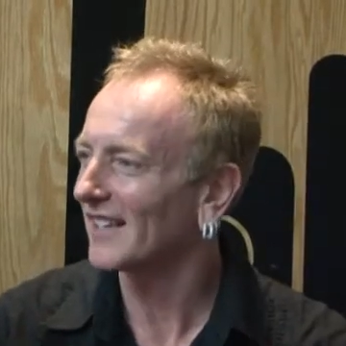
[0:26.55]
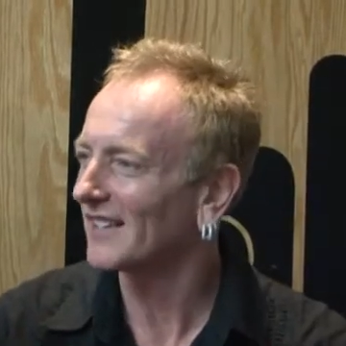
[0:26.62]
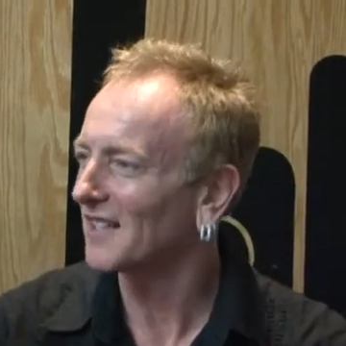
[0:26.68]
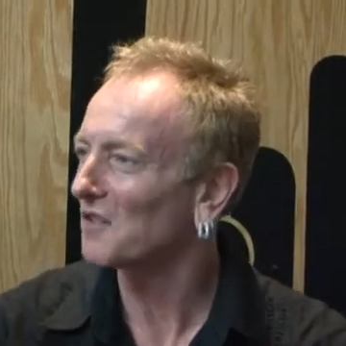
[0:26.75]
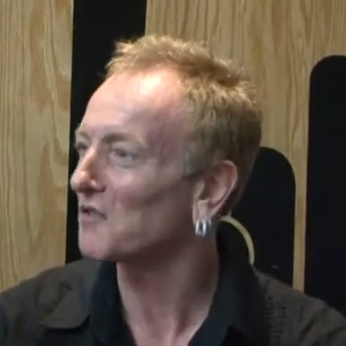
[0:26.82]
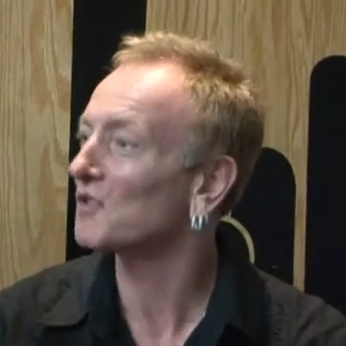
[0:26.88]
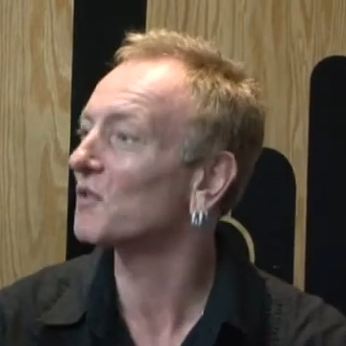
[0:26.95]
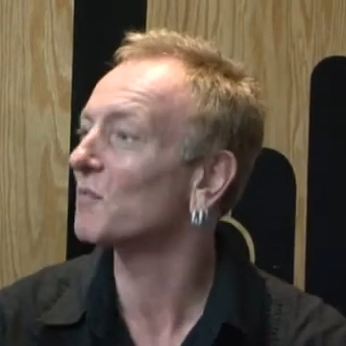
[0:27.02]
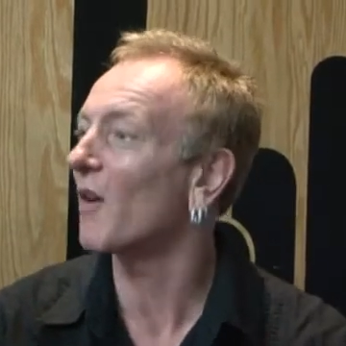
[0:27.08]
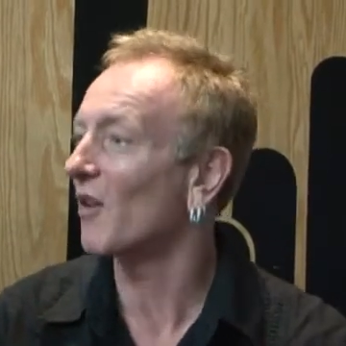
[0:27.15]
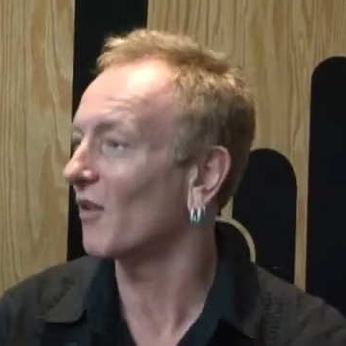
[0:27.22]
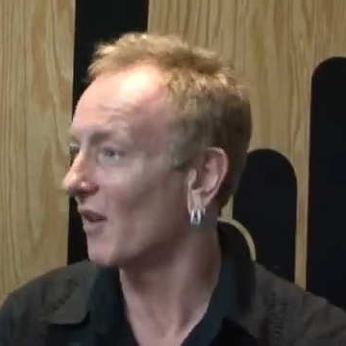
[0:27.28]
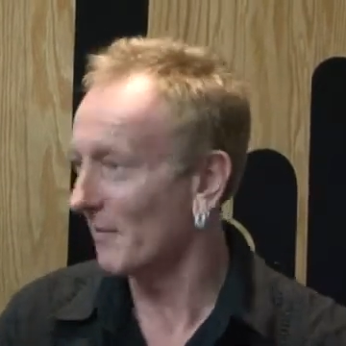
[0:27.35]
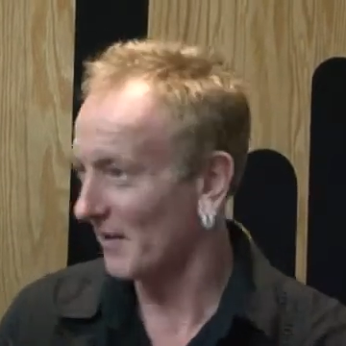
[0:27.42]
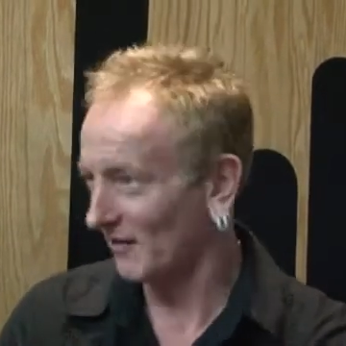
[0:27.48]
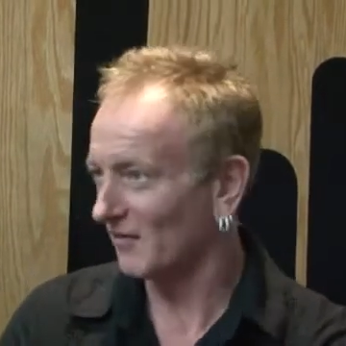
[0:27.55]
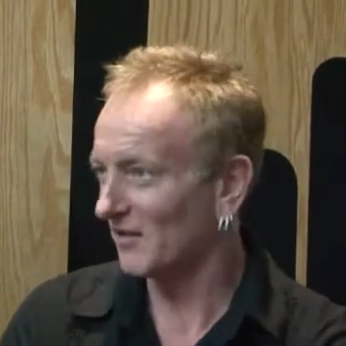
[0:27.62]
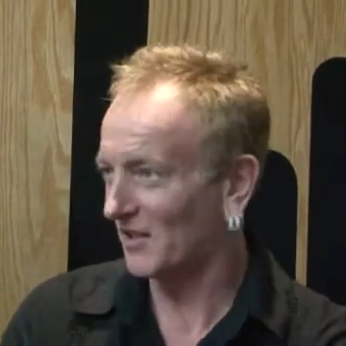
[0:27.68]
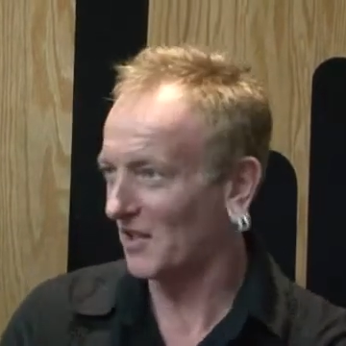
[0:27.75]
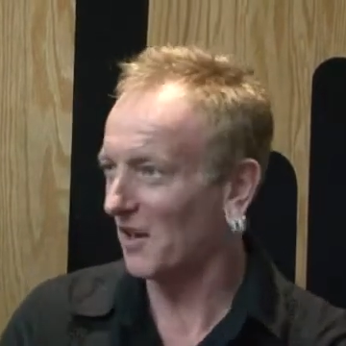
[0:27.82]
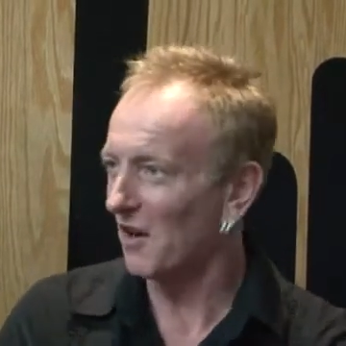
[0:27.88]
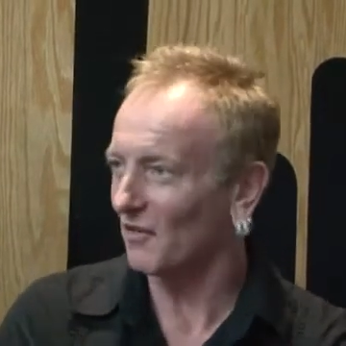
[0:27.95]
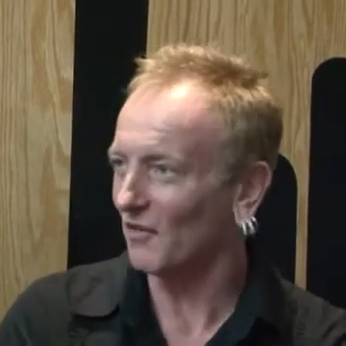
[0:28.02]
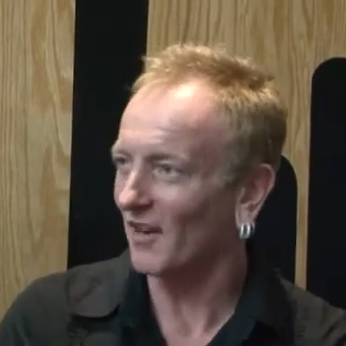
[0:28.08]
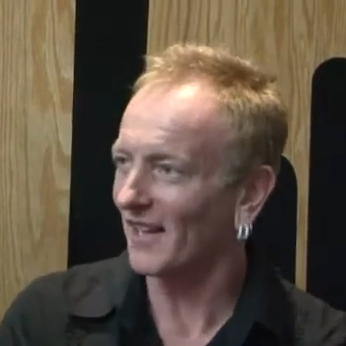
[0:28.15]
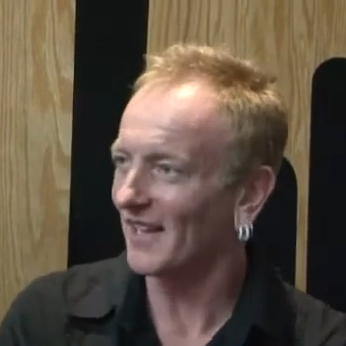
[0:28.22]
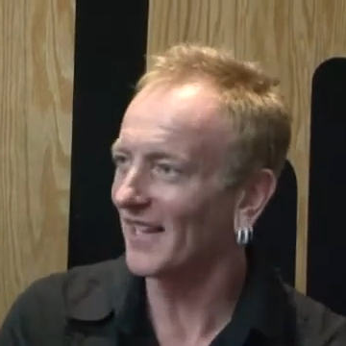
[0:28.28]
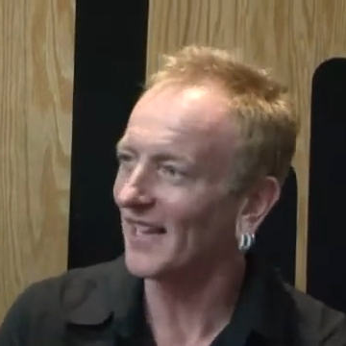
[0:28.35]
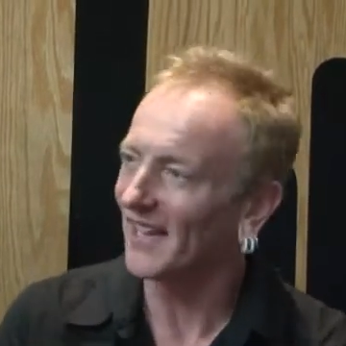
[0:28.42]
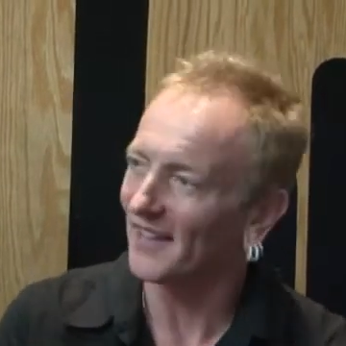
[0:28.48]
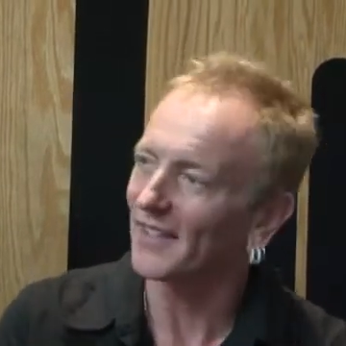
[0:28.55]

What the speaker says: and don't smoke. I mean, start right there.